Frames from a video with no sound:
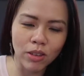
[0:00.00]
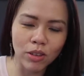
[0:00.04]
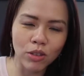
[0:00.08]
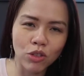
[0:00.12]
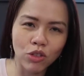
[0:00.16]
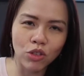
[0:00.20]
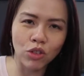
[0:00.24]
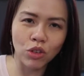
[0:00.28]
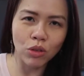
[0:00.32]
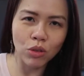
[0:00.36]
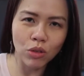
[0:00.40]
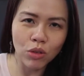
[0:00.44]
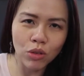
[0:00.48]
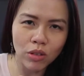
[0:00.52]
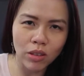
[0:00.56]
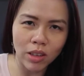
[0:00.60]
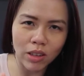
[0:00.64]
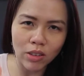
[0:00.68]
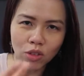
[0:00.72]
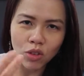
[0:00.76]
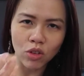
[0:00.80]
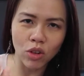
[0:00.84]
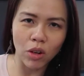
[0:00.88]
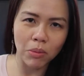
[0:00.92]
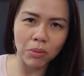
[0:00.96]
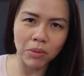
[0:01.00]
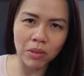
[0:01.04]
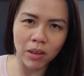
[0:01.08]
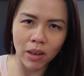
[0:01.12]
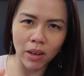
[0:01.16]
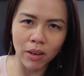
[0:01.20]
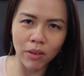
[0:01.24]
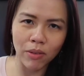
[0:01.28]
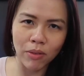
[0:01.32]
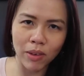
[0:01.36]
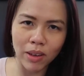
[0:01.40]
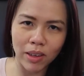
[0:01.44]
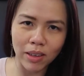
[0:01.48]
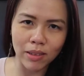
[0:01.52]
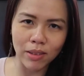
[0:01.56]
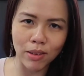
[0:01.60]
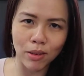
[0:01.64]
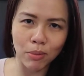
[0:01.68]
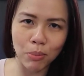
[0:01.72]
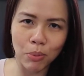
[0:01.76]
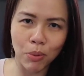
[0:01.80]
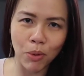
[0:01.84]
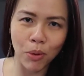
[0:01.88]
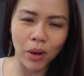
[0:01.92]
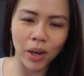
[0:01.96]
little juice that drops out of like the
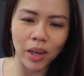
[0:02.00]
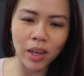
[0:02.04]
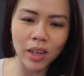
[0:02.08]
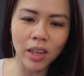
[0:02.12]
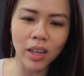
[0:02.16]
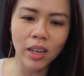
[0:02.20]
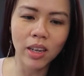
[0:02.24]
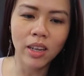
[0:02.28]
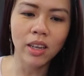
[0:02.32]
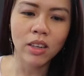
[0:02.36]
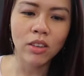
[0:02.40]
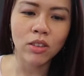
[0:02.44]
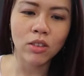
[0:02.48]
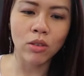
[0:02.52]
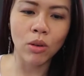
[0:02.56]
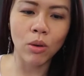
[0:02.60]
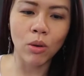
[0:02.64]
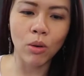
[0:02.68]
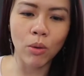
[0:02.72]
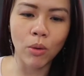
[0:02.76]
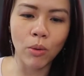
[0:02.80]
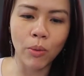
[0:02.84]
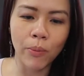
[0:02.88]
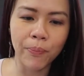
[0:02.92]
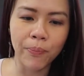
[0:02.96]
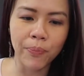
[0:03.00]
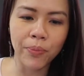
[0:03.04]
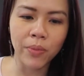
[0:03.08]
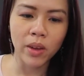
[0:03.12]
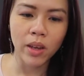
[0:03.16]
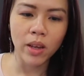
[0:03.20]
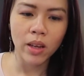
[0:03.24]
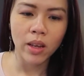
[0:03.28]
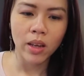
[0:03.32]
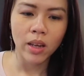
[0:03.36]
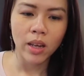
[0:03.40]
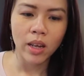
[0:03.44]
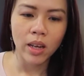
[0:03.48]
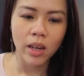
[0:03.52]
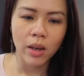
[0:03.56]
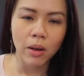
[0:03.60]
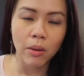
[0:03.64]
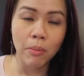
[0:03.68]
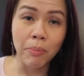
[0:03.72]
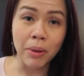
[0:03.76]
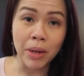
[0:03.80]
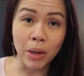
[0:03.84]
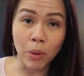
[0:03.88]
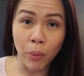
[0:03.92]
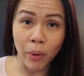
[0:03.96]
pork. So
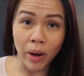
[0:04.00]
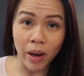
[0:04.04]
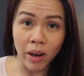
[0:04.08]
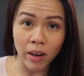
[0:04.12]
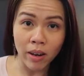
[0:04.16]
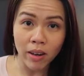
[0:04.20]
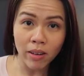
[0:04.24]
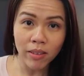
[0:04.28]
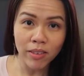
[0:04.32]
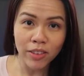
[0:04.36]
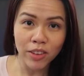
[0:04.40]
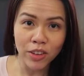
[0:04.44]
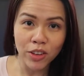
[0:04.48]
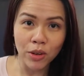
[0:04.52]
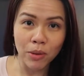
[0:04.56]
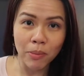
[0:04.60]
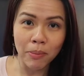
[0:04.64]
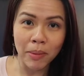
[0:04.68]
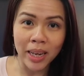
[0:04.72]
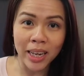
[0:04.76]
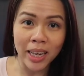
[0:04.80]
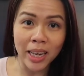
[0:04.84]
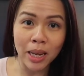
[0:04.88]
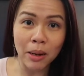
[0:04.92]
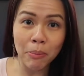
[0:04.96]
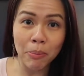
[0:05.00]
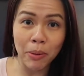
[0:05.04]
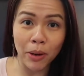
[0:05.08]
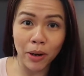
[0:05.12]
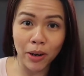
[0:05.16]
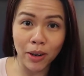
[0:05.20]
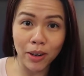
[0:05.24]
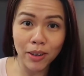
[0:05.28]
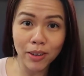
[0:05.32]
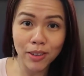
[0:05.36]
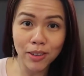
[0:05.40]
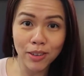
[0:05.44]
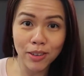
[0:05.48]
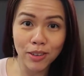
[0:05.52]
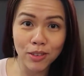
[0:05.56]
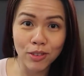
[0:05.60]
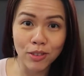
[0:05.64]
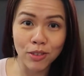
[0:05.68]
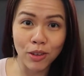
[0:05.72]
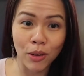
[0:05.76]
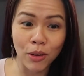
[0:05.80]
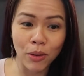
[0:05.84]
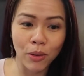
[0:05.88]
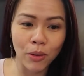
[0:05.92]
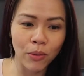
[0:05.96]
beware, you might get burned.
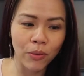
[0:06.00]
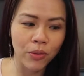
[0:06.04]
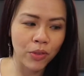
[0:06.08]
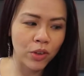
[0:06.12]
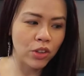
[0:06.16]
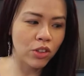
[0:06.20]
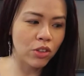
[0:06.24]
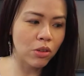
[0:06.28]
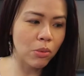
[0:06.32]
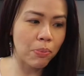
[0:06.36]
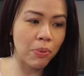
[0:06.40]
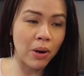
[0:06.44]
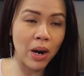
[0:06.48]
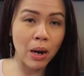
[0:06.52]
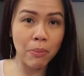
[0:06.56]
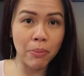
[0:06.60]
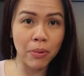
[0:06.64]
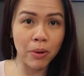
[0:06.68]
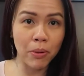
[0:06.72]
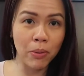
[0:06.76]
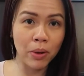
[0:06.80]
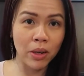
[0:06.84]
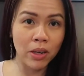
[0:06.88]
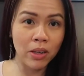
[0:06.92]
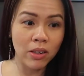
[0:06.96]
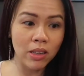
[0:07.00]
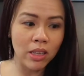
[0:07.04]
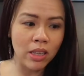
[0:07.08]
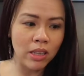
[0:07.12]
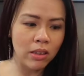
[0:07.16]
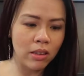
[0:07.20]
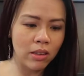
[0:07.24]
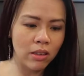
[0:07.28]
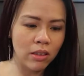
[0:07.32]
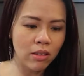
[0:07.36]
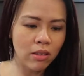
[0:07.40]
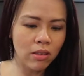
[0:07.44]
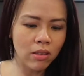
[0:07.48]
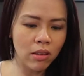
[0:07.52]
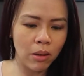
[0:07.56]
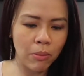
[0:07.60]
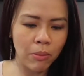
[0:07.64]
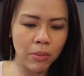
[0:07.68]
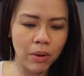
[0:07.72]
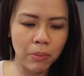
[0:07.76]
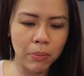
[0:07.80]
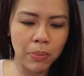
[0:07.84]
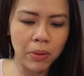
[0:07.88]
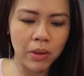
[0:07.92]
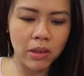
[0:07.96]
So there's a proper way to eat this. I'm
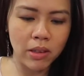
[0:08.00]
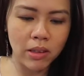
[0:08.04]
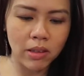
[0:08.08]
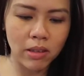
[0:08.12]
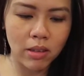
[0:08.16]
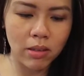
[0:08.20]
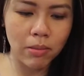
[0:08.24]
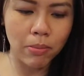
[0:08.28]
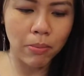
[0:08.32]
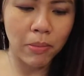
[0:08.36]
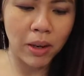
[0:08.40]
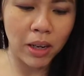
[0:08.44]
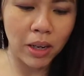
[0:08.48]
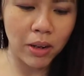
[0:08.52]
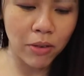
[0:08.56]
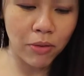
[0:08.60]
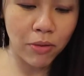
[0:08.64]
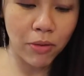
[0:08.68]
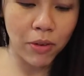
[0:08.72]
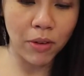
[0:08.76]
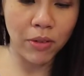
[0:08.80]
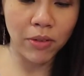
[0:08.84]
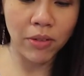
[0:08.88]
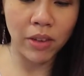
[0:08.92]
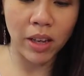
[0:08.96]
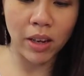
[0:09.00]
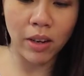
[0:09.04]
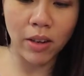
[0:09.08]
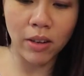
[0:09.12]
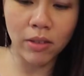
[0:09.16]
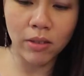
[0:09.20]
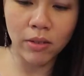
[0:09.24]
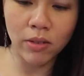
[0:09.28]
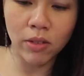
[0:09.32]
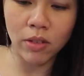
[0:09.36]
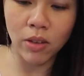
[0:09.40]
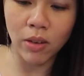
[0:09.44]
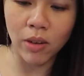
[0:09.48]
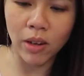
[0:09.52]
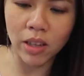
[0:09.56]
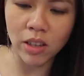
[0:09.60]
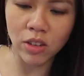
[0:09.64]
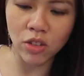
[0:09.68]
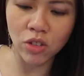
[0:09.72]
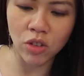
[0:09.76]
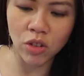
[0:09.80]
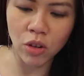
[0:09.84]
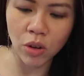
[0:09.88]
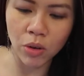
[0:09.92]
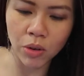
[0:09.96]
gonna put this microphone down so I
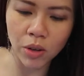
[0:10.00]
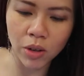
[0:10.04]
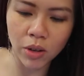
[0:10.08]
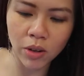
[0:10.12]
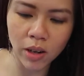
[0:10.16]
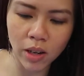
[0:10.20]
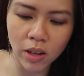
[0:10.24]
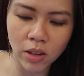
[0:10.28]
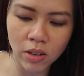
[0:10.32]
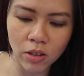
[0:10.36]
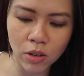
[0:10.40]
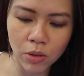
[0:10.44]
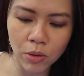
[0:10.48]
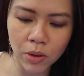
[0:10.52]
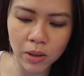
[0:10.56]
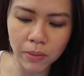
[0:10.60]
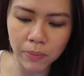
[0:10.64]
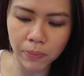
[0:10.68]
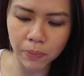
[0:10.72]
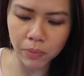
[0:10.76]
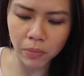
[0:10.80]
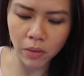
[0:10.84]
can show you how to do it.